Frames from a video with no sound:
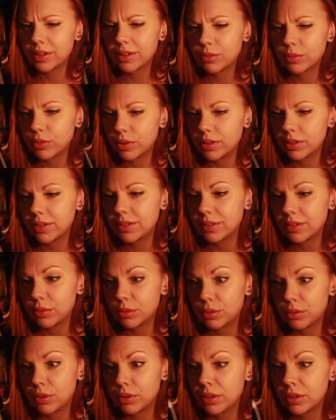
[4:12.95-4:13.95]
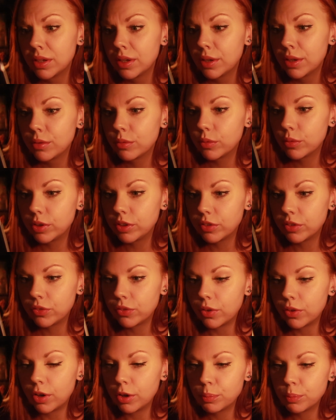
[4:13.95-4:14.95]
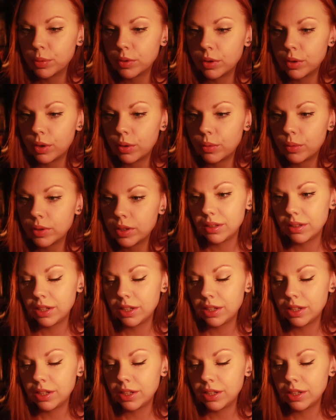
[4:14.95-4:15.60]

what is the word, with the frog below.